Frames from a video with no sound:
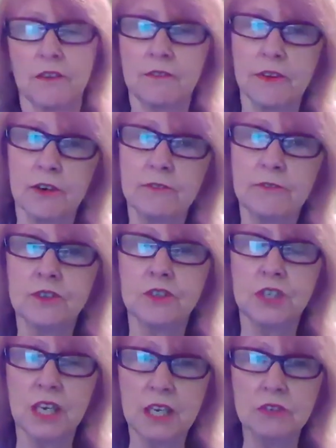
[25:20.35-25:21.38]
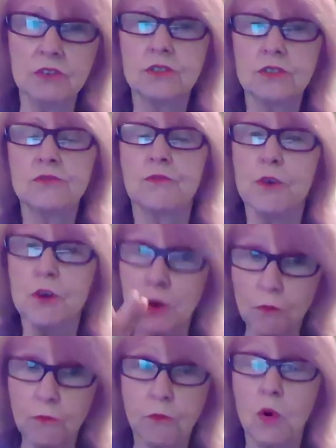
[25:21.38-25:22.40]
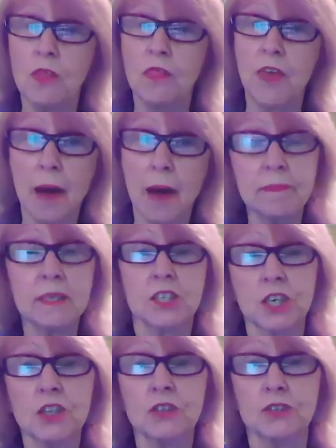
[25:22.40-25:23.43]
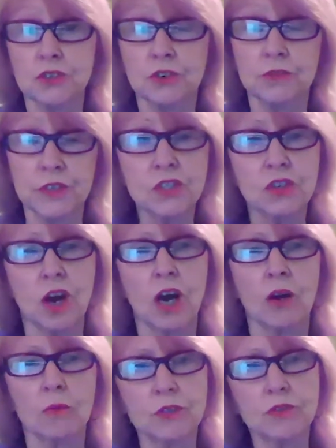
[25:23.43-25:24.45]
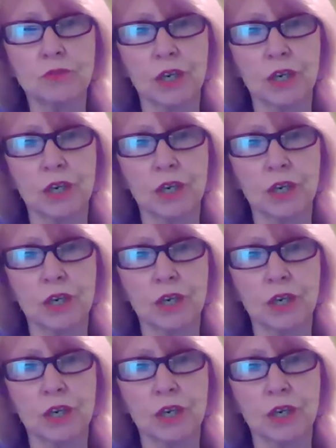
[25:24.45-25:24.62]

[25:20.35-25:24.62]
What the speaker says: The very first standards for that particular service dog